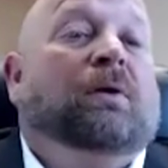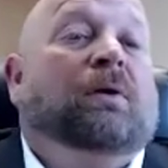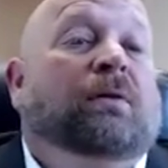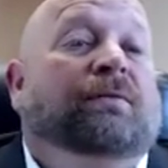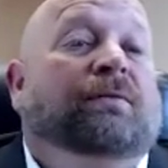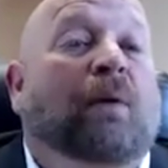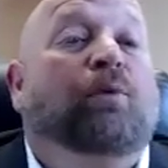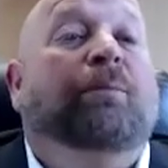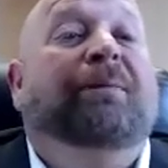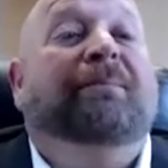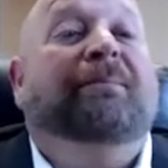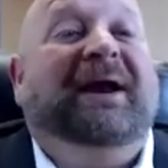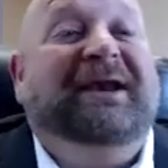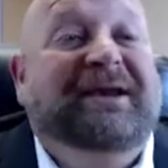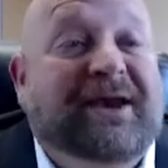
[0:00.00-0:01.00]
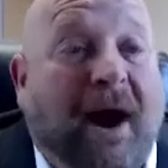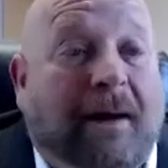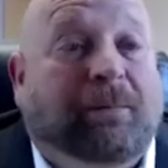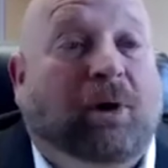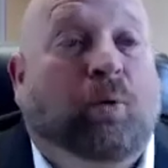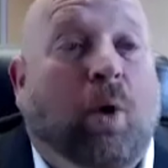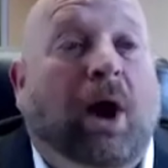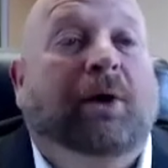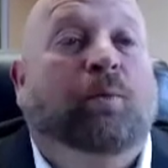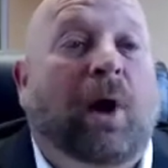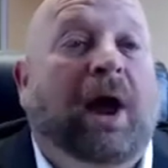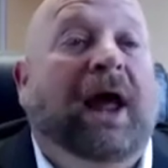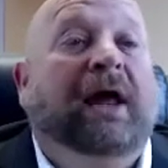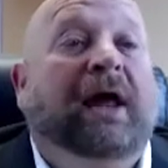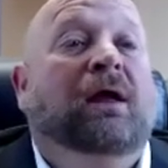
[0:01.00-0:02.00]
That will be my number one
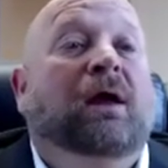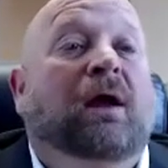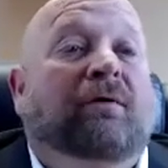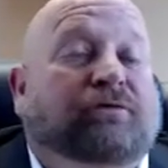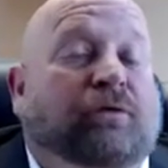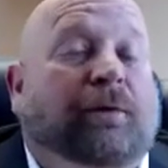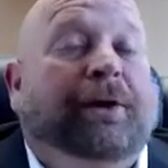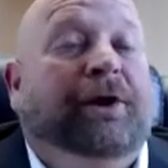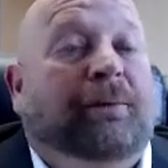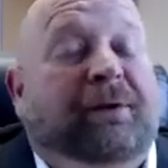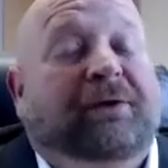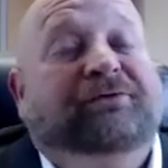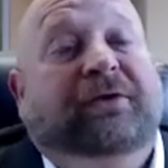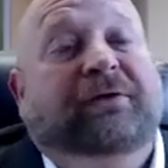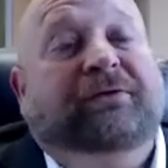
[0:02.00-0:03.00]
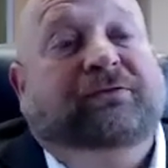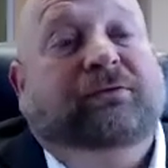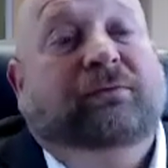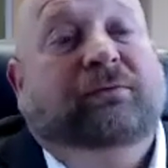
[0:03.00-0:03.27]
way of growing your business.